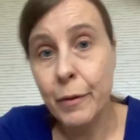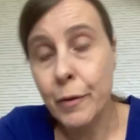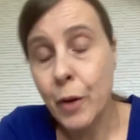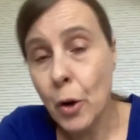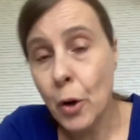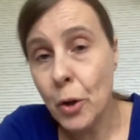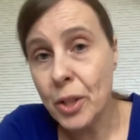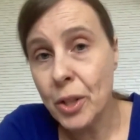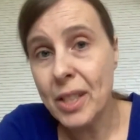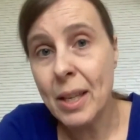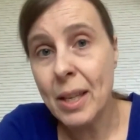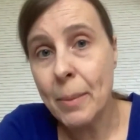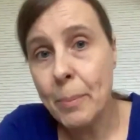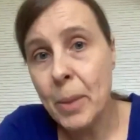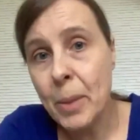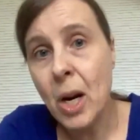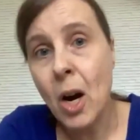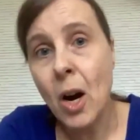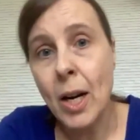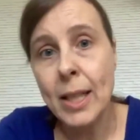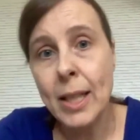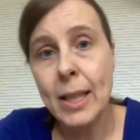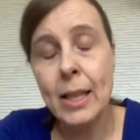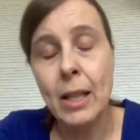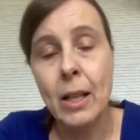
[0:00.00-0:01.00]
We've got some
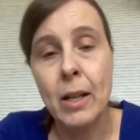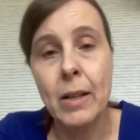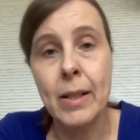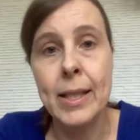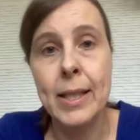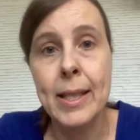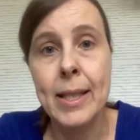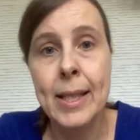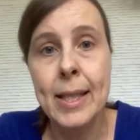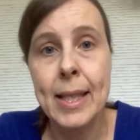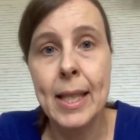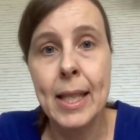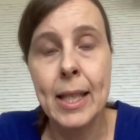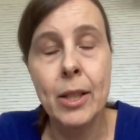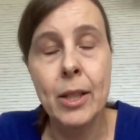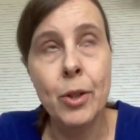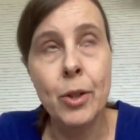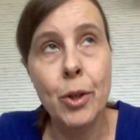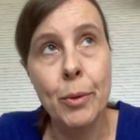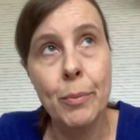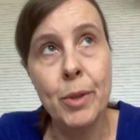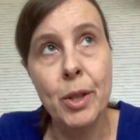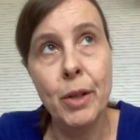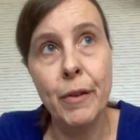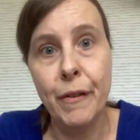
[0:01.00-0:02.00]
guidelines
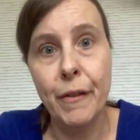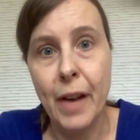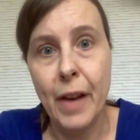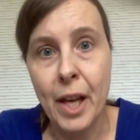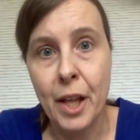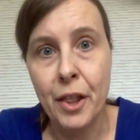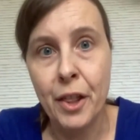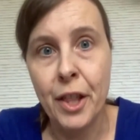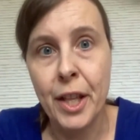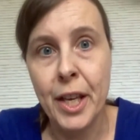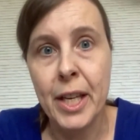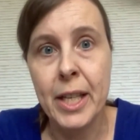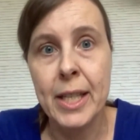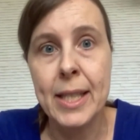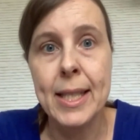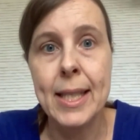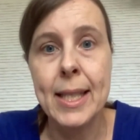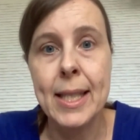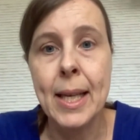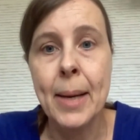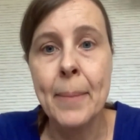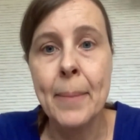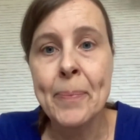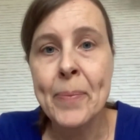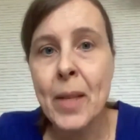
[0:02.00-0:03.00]
in terms of
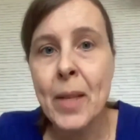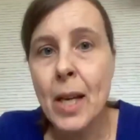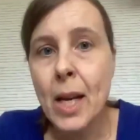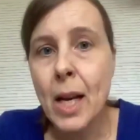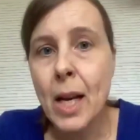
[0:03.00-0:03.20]
ethics.